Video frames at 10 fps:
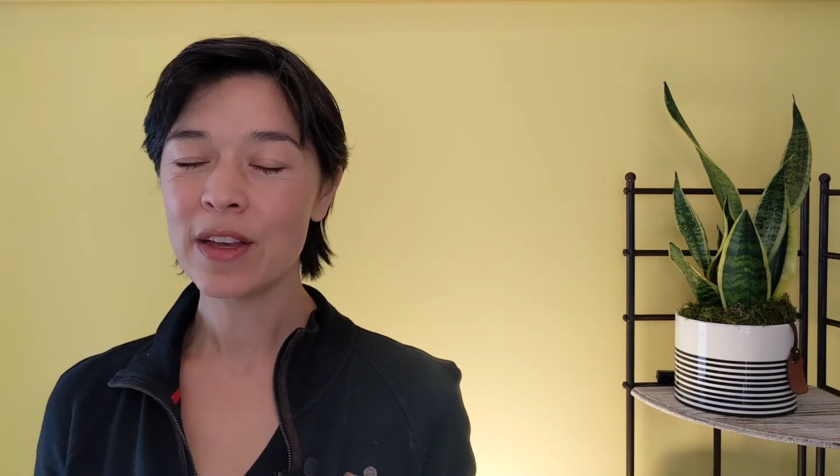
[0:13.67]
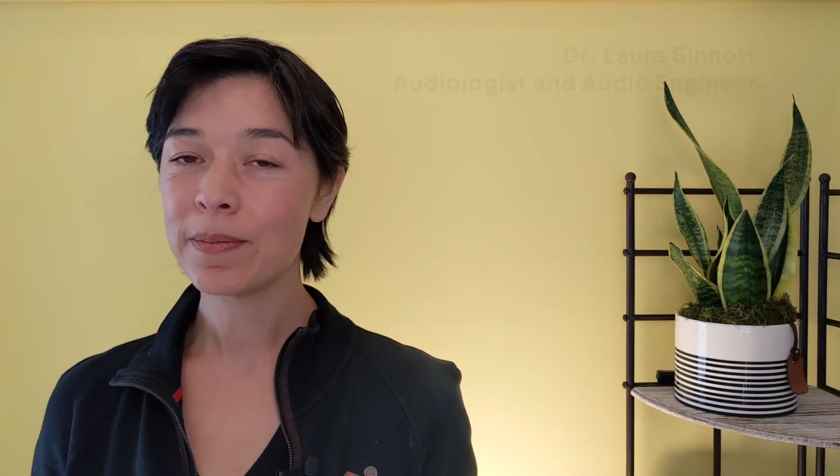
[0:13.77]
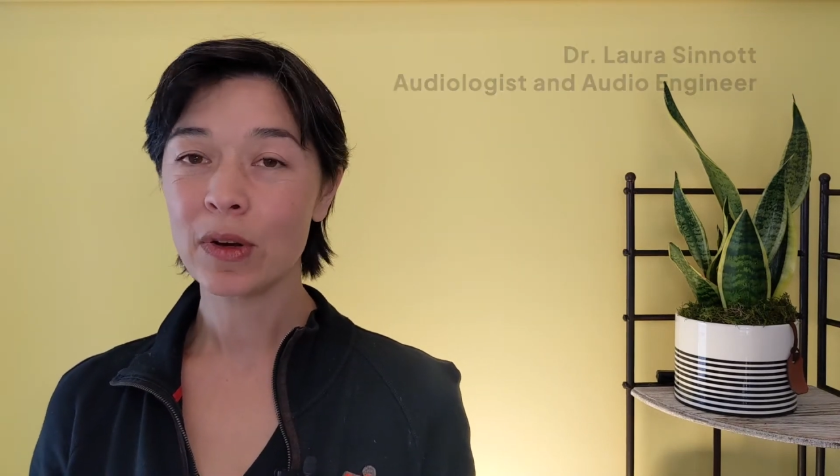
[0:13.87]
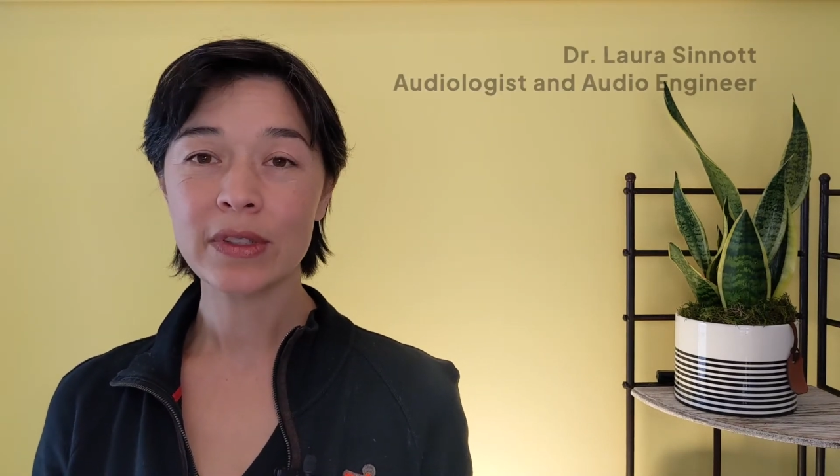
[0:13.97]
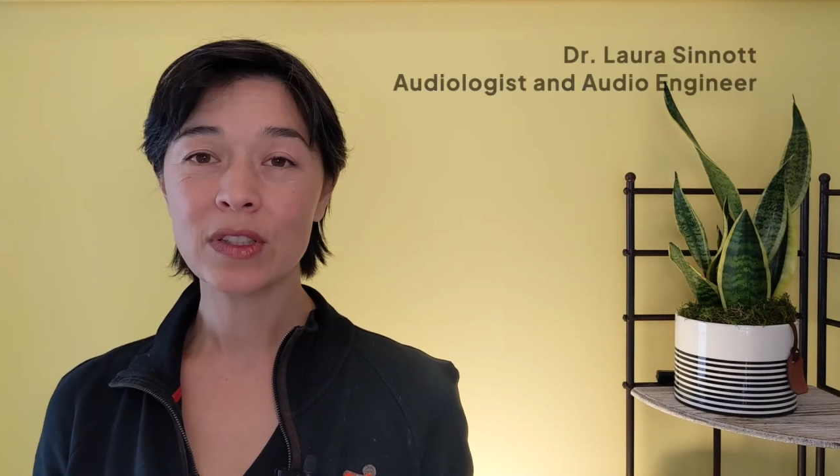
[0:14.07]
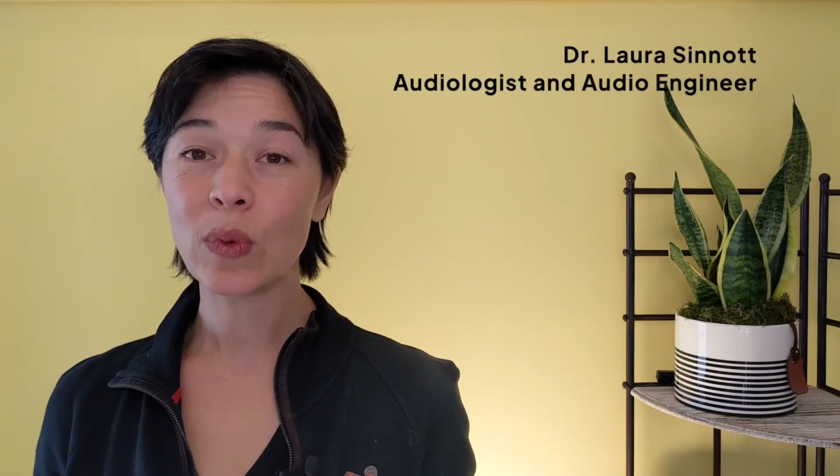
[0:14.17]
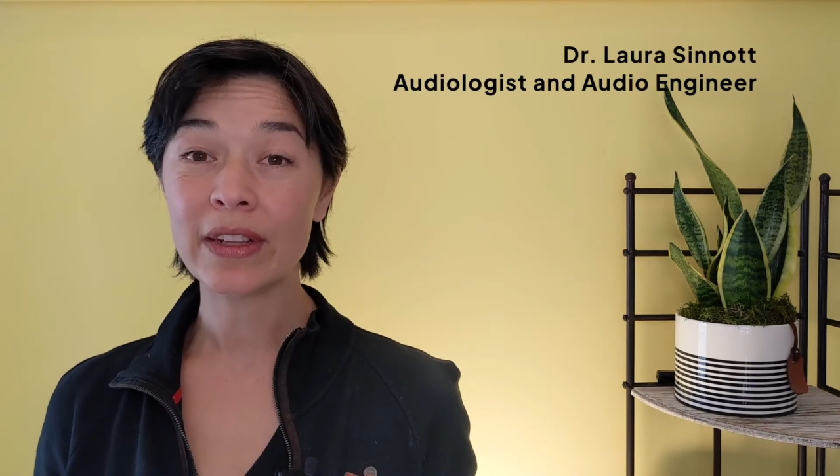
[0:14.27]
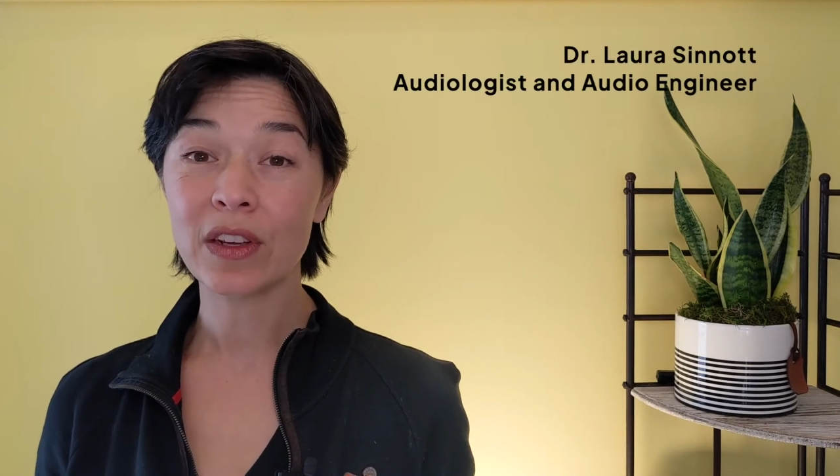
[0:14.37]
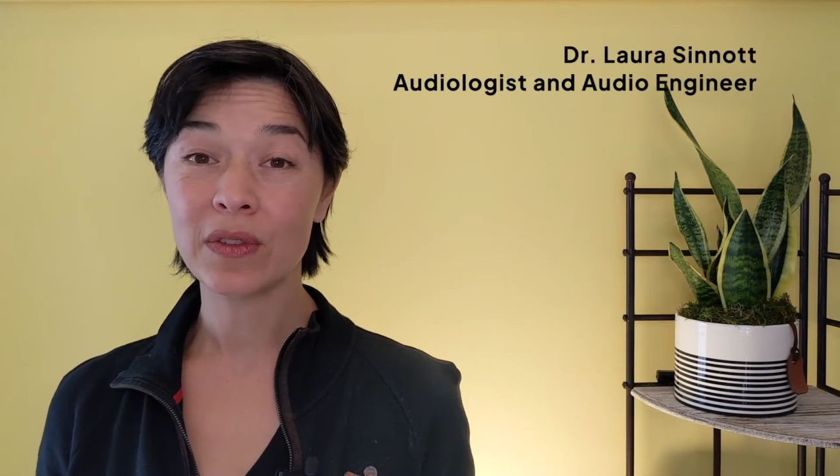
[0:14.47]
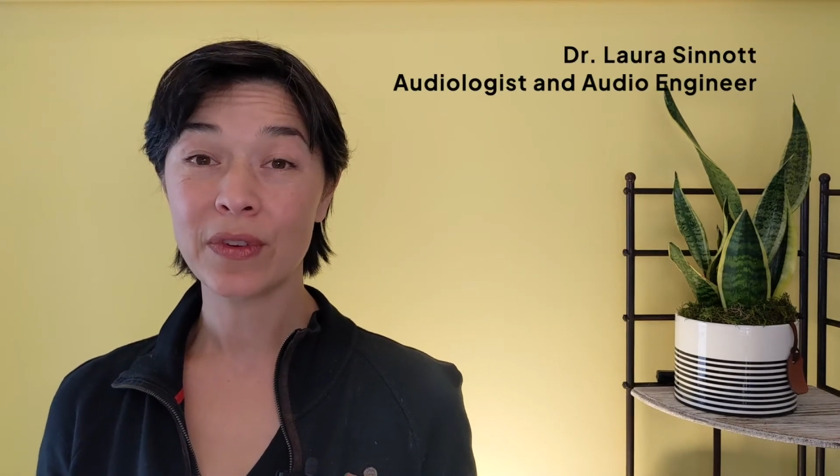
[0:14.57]
Bose is well
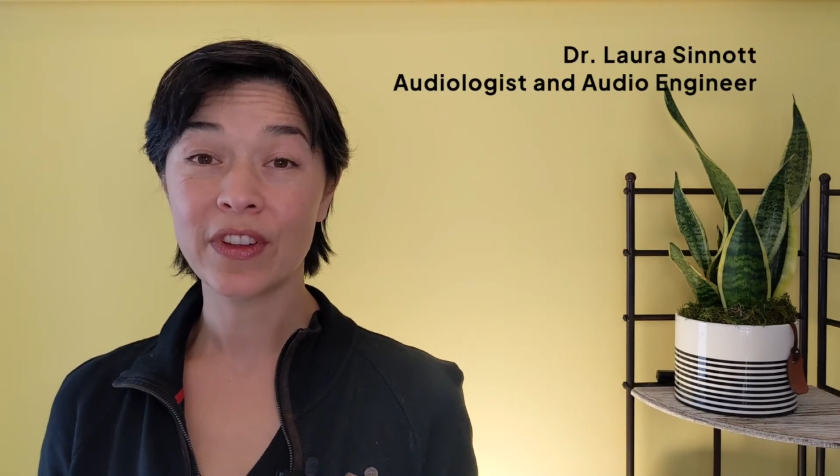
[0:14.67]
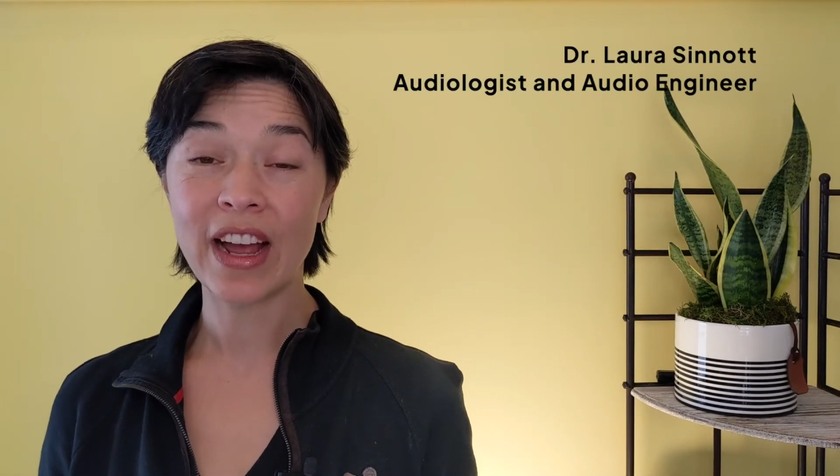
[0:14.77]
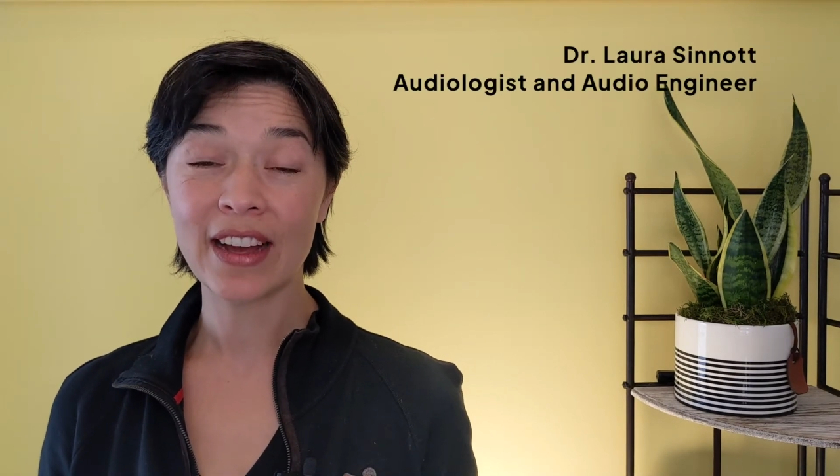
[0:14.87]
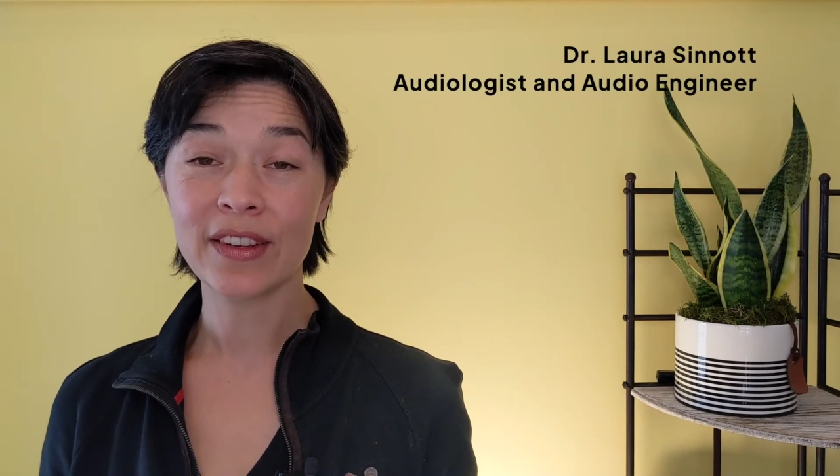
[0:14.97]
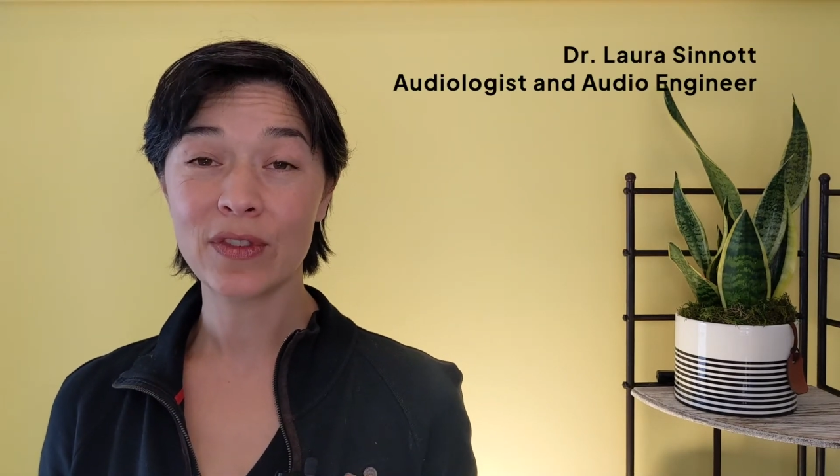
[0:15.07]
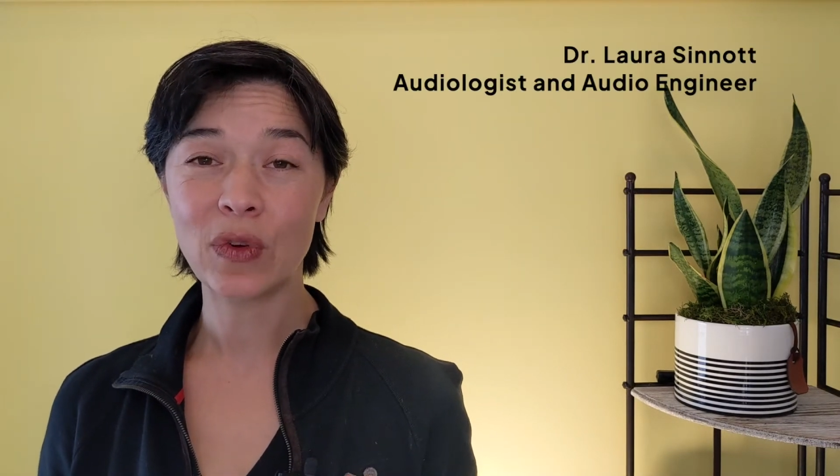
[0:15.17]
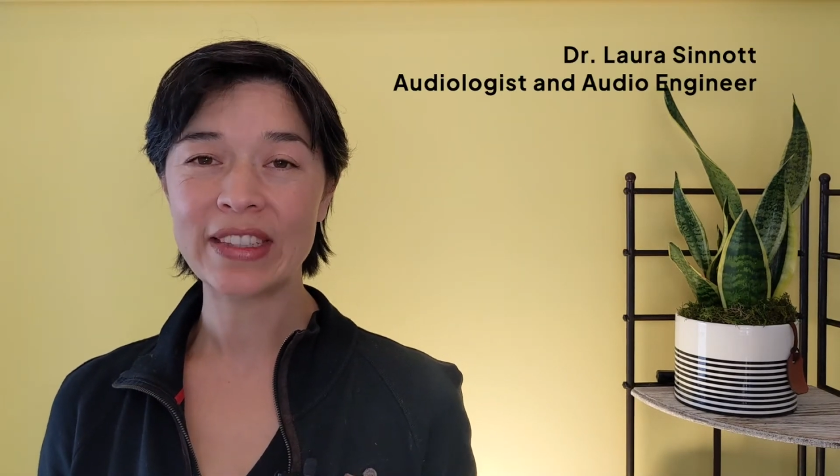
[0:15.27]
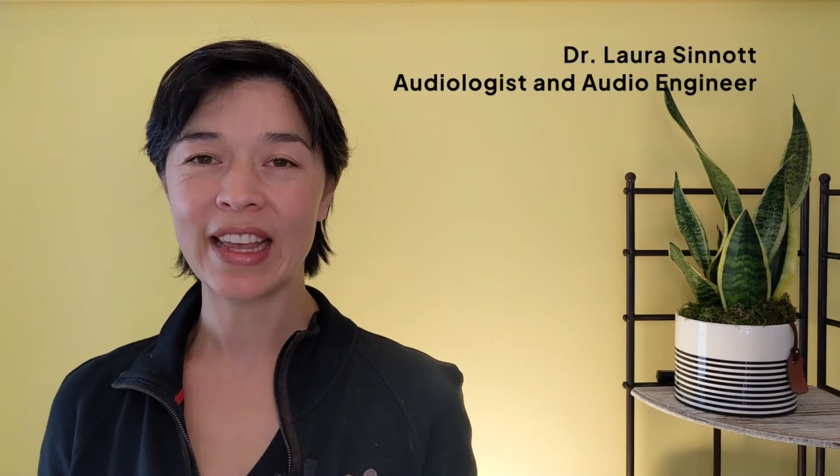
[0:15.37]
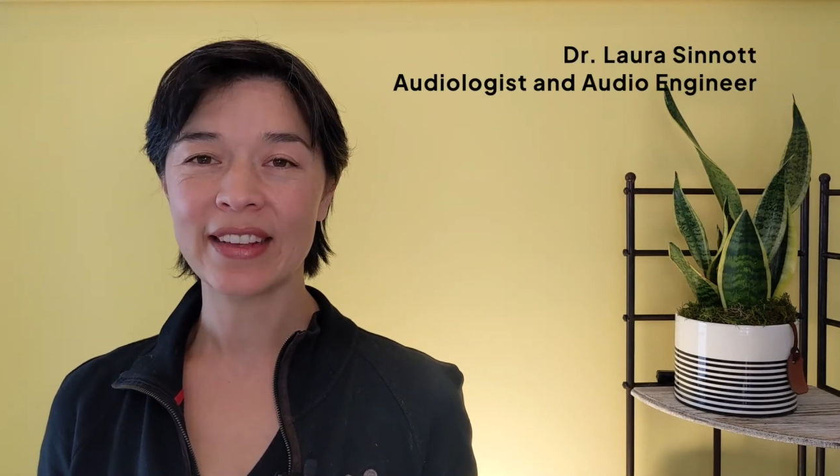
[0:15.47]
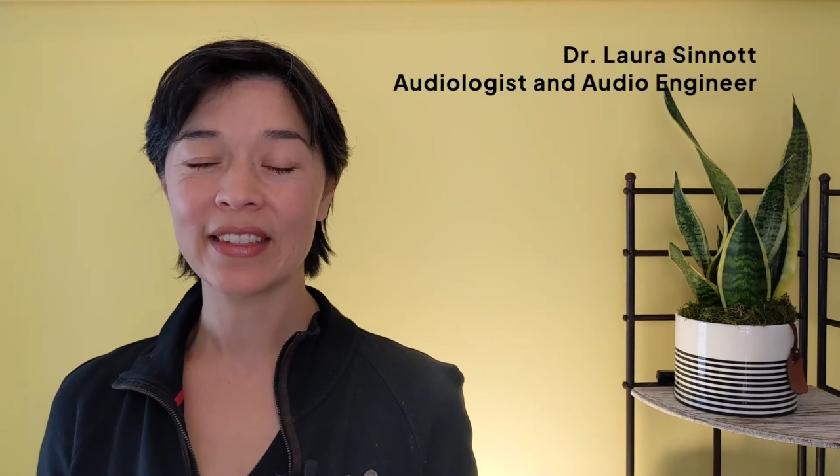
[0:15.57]
known for their active noise
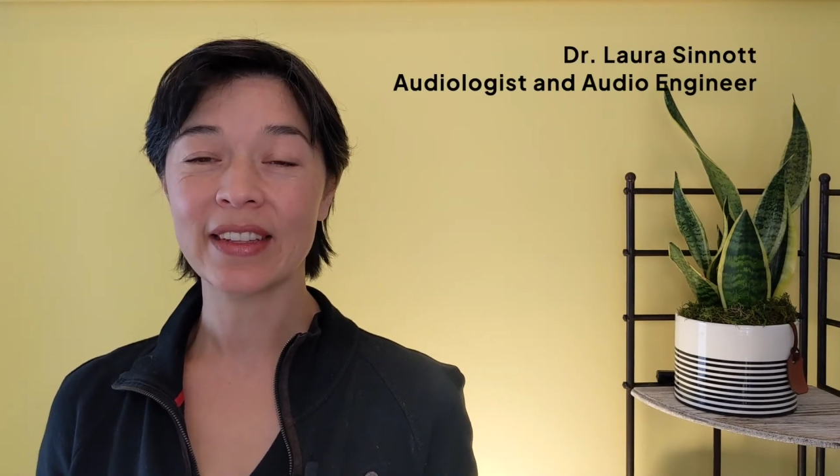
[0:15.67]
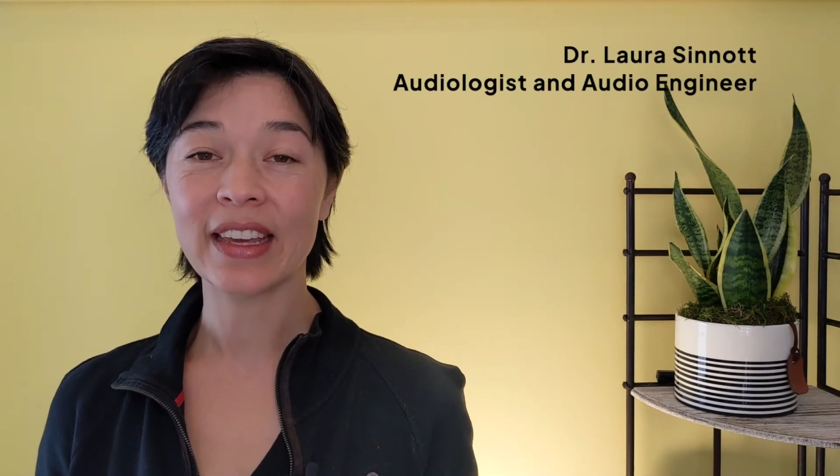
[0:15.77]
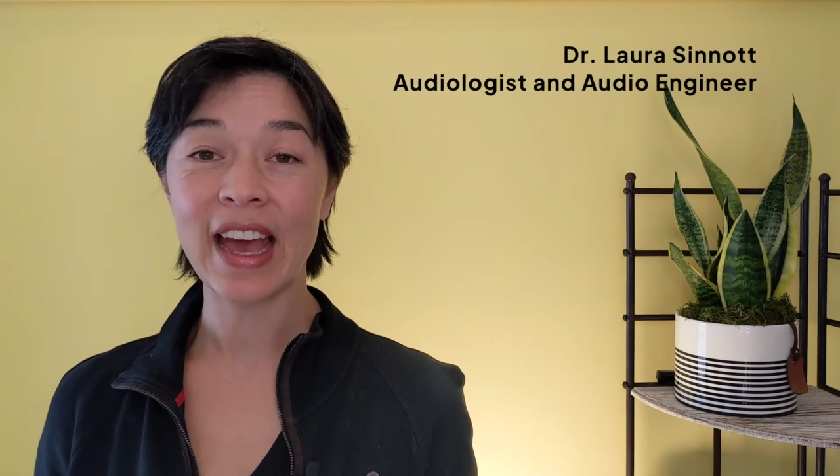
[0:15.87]
canceling